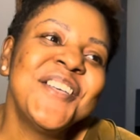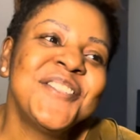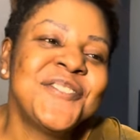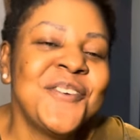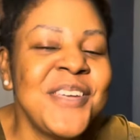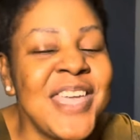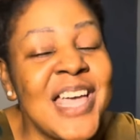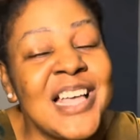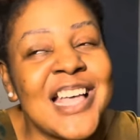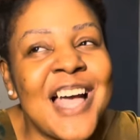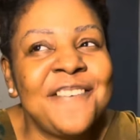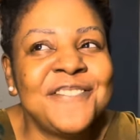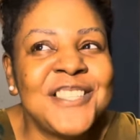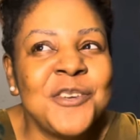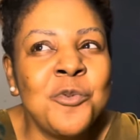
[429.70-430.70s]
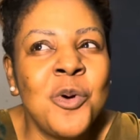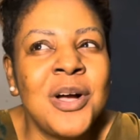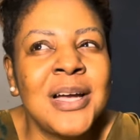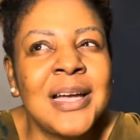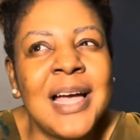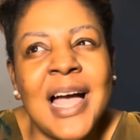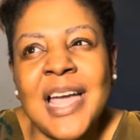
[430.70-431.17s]
so yeah i've seen
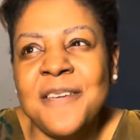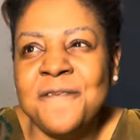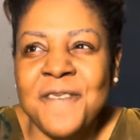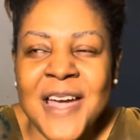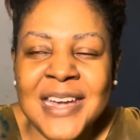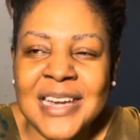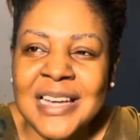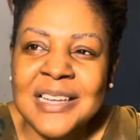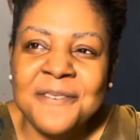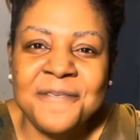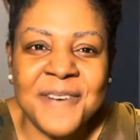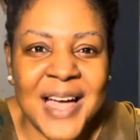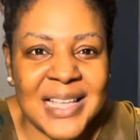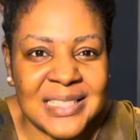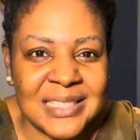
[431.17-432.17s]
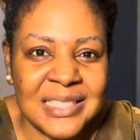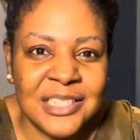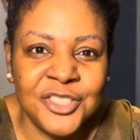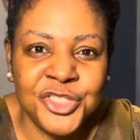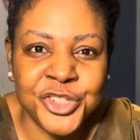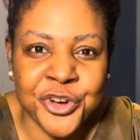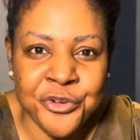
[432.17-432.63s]
one guy finally
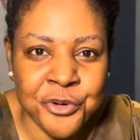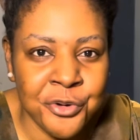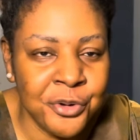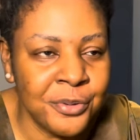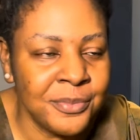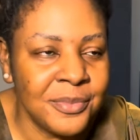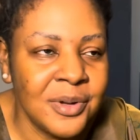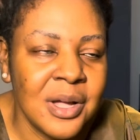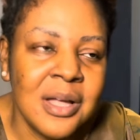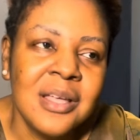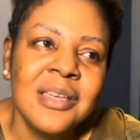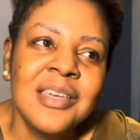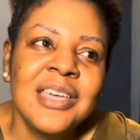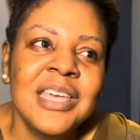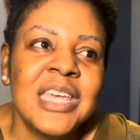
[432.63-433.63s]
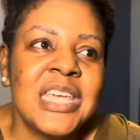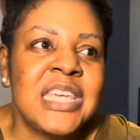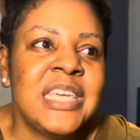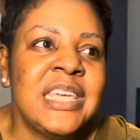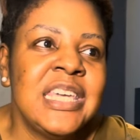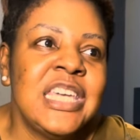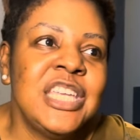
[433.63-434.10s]
fasting jerome
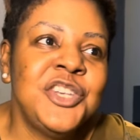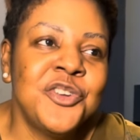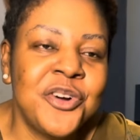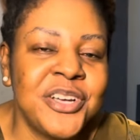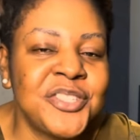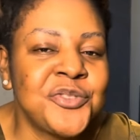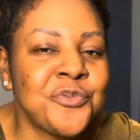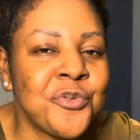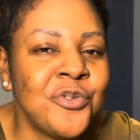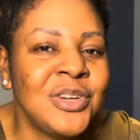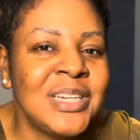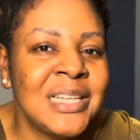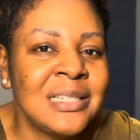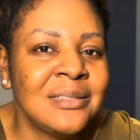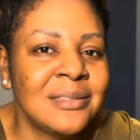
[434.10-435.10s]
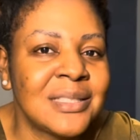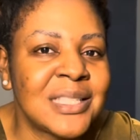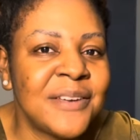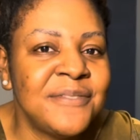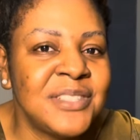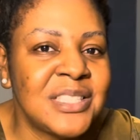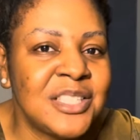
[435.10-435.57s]
he does rolling
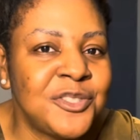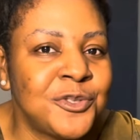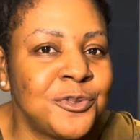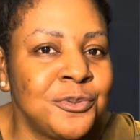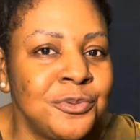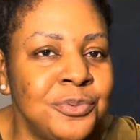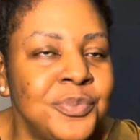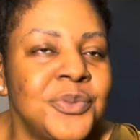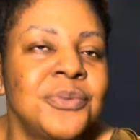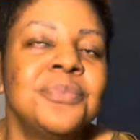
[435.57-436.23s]
72